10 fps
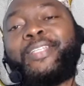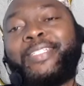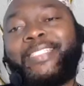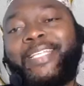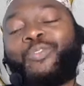
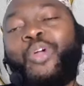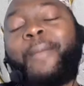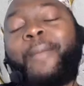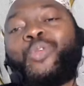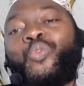that
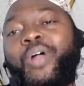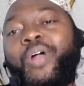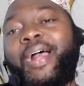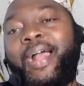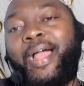who
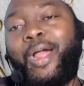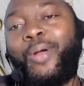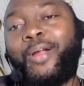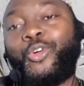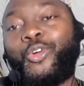are
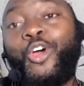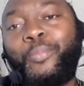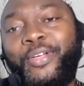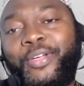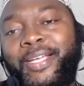our role
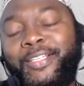model,